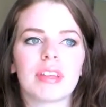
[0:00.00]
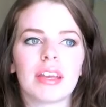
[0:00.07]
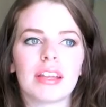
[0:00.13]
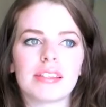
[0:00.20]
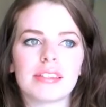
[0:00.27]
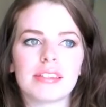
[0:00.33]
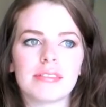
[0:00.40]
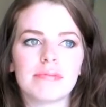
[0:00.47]

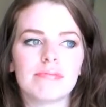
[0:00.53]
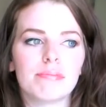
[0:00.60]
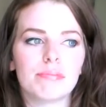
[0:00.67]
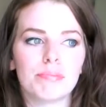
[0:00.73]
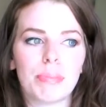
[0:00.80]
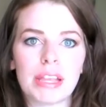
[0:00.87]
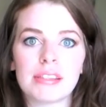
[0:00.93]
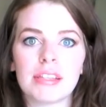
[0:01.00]
It's
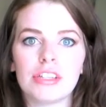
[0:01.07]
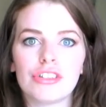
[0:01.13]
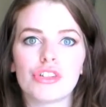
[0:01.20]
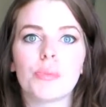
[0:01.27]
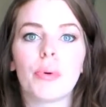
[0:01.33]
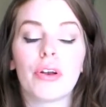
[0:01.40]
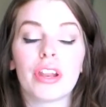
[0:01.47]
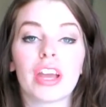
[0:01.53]
basically
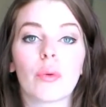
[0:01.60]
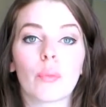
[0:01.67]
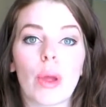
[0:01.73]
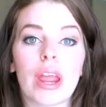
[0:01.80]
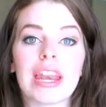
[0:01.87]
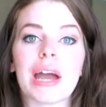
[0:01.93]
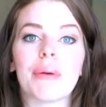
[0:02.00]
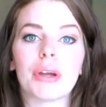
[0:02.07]
just putting on
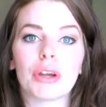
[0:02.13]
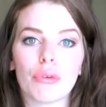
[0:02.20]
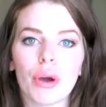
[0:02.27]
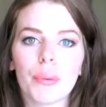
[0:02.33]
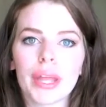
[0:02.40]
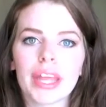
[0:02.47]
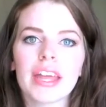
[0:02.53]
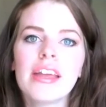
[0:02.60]
weight now and
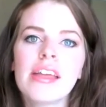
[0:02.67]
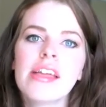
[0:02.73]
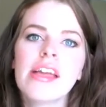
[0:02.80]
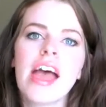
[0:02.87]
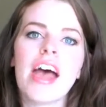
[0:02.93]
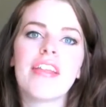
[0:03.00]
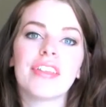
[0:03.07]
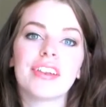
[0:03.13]
growing.
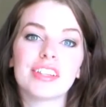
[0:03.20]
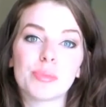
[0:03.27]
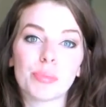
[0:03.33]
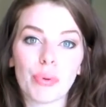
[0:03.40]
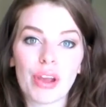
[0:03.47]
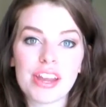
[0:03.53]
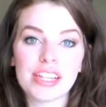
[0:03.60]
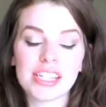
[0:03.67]
And then its
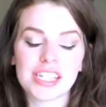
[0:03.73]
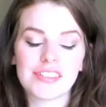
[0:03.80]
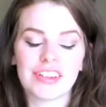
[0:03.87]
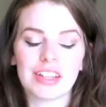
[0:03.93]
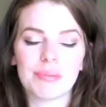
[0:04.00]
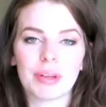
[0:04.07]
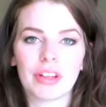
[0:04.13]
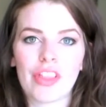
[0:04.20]
brain is
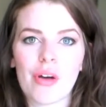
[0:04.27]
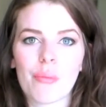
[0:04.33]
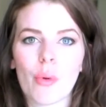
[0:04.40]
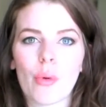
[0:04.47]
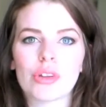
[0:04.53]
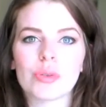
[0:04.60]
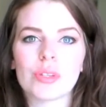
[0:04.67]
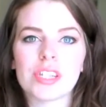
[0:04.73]
developing a lot
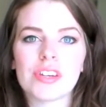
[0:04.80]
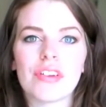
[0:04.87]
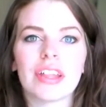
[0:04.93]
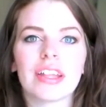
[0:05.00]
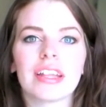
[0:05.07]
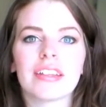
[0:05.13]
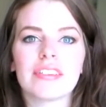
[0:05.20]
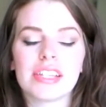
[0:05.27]
more. So it's
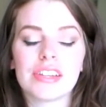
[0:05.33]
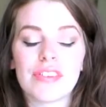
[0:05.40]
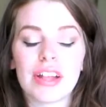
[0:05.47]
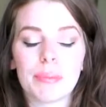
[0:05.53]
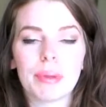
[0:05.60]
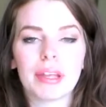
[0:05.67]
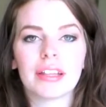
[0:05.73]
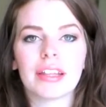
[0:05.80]

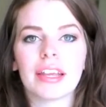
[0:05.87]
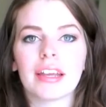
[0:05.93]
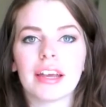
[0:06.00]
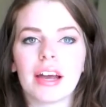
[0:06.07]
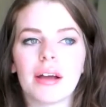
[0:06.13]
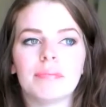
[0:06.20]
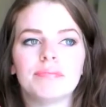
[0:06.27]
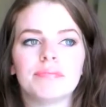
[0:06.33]
developing like
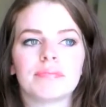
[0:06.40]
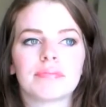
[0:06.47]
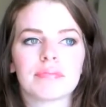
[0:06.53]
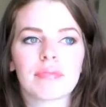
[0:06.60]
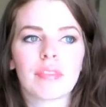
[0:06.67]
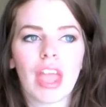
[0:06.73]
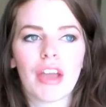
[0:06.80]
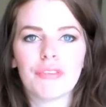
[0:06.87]

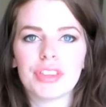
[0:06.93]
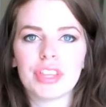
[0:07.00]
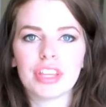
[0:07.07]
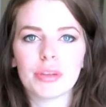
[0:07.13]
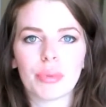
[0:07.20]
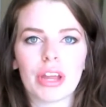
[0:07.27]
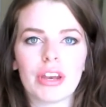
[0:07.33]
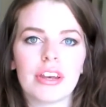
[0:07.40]
everything in
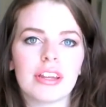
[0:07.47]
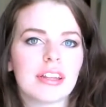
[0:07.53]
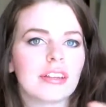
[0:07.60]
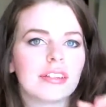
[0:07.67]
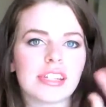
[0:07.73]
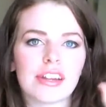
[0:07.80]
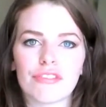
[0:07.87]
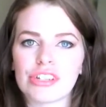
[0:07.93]
the brain
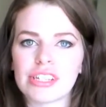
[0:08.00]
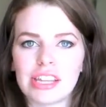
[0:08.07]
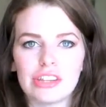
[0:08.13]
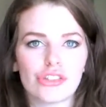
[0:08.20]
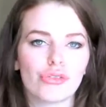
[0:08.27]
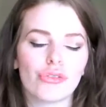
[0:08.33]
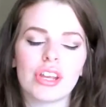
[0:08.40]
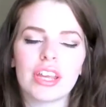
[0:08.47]
and stuff for
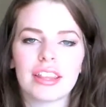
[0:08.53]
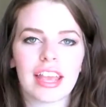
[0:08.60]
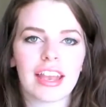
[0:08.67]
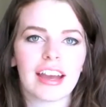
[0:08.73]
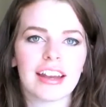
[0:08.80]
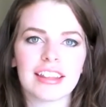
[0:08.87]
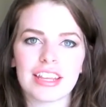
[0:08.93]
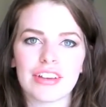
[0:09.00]
sensory and
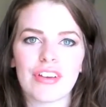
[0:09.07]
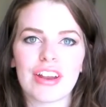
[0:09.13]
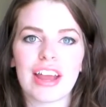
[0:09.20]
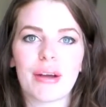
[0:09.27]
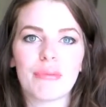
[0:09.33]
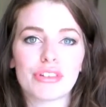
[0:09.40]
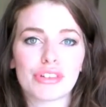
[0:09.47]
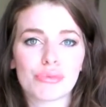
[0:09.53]
that kind of thing right
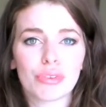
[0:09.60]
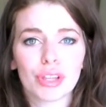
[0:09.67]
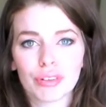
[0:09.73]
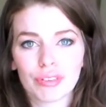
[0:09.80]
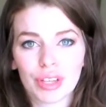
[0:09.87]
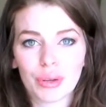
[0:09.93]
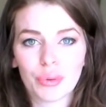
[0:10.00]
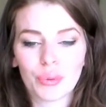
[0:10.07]
now, which is really,
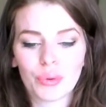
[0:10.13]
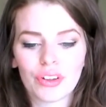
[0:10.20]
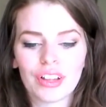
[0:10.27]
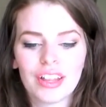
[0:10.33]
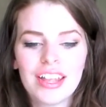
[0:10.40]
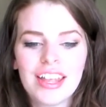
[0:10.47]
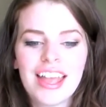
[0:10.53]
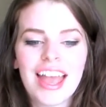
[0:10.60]
really
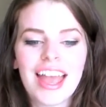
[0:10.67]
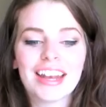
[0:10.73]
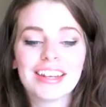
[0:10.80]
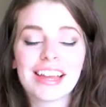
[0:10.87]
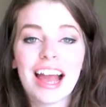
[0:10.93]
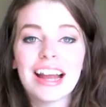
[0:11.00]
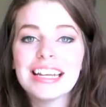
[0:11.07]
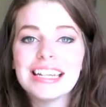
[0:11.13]
cool. And
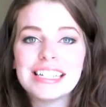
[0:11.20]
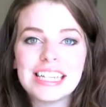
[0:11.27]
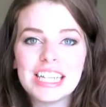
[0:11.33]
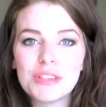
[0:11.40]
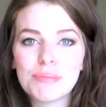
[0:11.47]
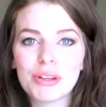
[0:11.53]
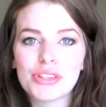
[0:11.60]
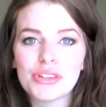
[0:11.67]
tiny
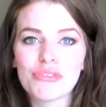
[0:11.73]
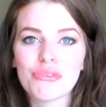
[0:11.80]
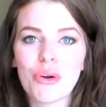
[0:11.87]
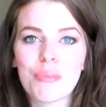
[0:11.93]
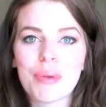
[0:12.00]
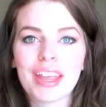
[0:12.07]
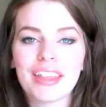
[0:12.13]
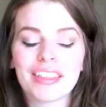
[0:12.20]
teeth buds are
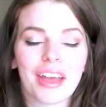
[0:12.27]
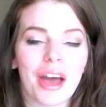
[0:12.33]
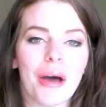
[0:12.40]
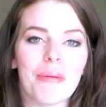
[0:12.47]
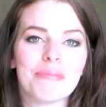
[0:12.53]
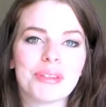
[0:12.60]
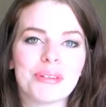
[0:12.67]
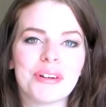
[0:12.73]
forming in the
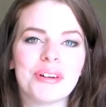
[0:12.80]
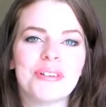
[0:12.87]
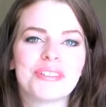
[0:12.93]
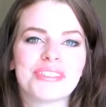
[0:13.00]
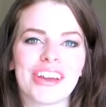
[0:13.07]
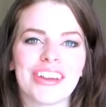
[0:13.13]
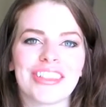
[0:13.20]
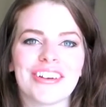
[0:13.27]
gums,
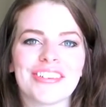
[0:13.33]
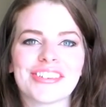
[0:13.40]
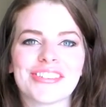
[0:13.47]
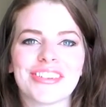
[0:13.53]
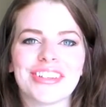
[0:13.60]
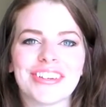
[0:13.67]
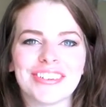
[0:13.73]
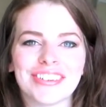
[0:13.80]
which I thought was
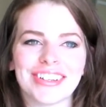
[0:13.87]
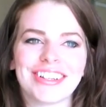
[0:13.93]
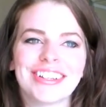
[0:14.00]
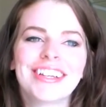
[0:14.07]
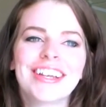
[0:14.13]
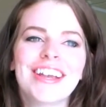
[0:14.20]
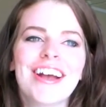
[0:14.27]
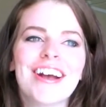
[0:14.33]
really
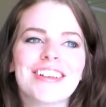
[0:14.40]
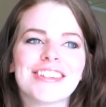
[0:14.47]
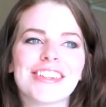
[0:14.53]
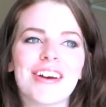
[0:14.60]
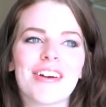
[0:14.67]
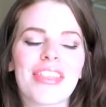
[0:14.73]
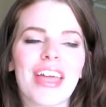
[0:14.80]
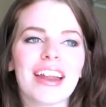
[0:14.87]
cool.
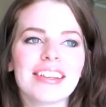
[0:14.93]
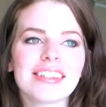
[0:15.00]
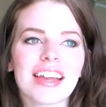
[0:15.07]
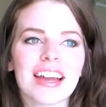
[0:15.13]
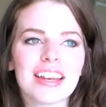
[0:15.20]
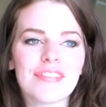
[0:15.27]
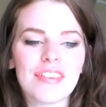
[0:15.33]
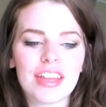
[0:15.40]
So that is
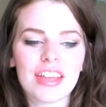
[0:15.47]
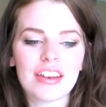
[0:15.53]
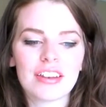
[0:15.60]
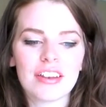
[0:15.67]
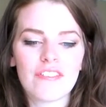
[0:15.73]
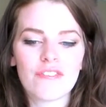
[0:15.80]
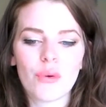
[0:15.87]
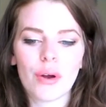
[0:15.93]
kind of
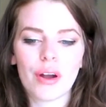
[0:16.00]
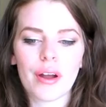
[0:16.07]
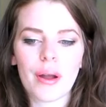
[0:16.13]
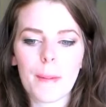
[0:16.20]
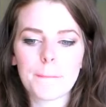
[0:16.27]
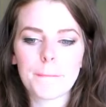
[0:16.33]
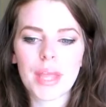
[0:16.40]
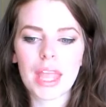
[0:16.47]
it
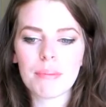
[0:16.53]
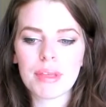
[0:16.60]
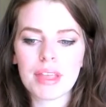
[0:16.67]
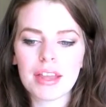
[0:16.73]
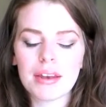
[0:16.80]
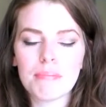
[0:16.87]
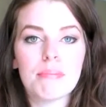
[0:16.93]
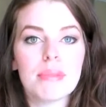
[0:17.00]
for
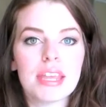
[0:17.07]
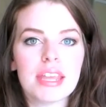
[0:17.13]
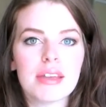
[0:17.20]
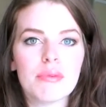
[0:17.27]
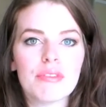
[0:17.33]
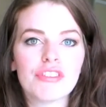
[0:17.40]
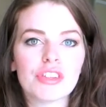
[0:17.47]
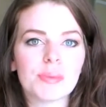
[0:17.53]
baby and
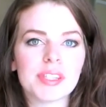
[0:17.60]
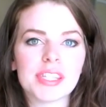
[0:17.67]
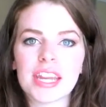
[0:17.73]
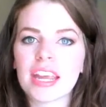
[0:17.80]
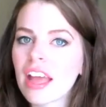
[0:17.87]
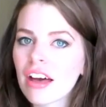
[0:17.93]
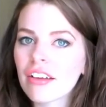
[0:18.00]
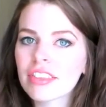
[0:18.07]
me. We've just been
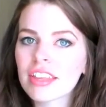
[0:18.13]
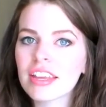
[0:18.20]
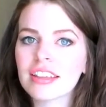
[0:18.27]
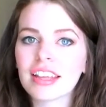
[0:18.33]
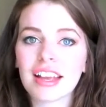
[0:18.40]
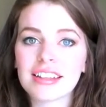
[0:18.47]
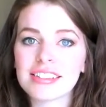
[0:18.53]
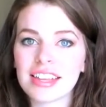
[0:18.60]
staying healthy. And
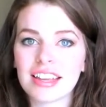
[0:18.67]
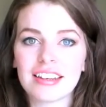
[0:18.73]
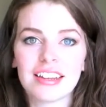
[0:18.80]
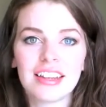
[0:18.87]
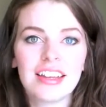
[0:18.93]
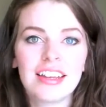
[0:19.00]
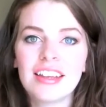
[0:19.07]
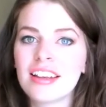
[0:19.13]
like I
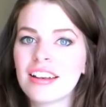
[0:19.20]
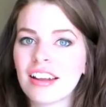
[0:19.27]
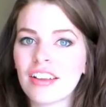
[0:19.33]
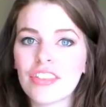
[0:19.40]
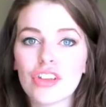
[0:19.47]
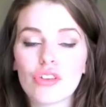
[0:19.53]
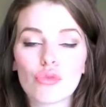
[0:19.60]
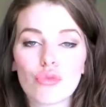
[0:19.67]
said,
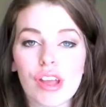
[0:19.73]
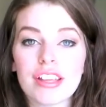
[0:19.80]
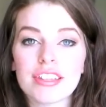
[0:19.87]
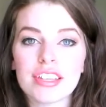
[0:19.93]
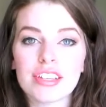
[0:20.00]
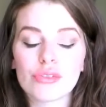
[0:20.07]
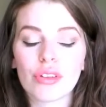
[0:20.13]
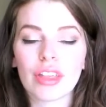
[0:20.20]
nothing
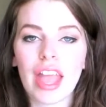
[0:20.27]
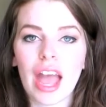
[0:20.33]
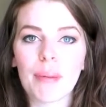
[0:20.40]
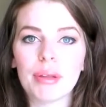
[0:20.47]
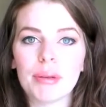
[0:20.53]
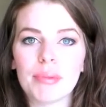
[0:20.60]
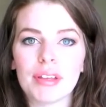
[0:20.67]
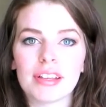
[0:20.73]
crazy has really
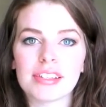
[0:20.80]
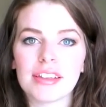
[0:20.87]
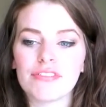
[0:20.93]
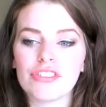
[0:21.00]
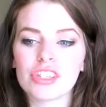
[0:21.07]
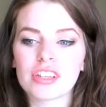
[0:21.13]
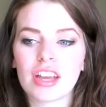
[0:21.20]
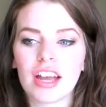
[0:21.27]
happened because
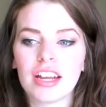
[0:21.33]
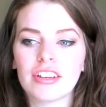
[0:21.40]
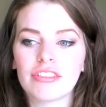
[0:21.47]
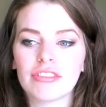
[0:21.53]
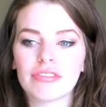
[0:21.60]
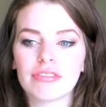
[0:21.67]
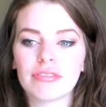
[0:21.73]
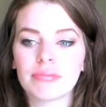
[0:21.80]
I've just kind
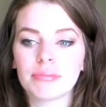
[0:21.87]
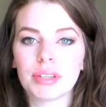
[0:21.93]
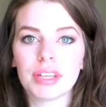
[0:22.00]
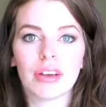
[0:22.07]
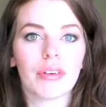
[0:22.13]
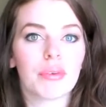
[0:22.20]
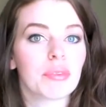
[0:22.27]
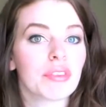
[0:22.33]
of been
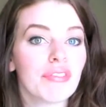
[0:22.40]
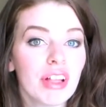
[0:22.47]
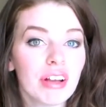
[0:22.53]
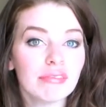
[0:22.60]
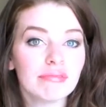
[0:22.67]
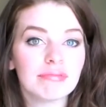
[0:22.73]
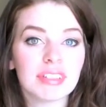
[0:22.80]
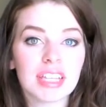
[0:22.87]
going with the
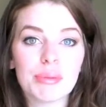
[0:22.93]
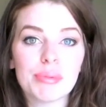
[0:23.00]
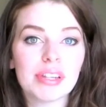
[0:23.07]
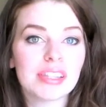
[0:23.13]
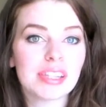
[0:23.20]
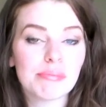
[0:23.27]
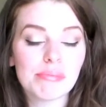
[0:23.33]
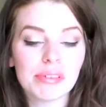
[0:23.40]
flow and keeping
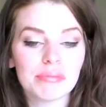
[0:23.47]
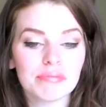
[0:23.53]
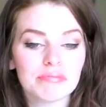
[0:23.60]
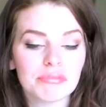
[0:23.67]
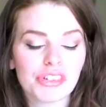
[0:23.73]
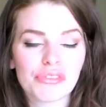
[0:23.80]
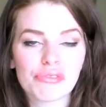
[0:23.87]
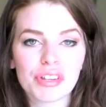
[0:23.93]
it simple,
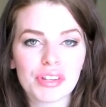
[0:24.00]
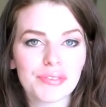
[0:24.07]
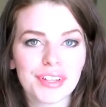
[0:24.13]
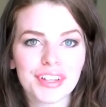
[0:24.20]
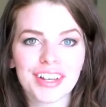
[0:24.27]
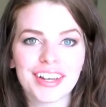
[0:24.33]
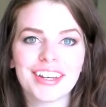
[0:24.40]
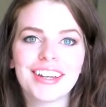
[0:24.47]
which is really,
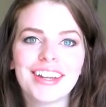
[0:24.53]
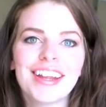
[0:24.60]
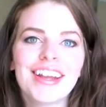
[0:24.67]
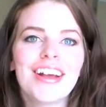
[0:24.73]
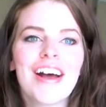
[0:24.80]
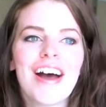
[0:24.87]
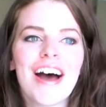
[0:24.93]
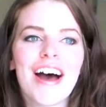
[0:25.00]
really good.
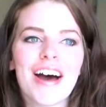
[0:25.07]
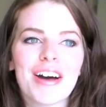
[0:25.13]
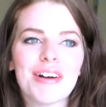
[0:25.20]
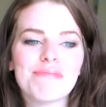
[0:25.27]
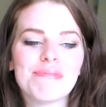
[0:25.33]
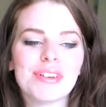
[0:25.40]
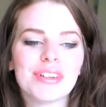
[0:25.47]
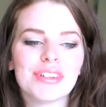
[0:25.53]

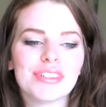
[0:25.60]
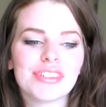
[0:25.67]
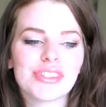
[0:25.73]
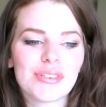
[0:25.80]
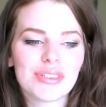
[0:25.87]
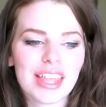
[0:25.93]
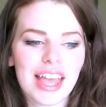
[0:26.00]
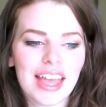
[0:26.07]

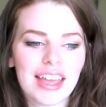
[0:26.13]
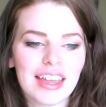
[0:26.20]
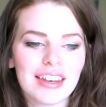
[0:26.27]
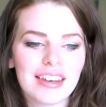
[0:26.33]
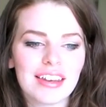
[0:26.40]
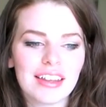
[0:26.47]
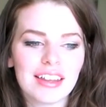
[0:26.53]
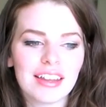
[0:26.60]
So
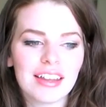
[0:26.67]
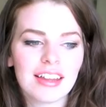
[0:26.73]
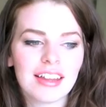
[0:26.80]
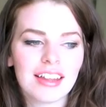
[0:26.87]
then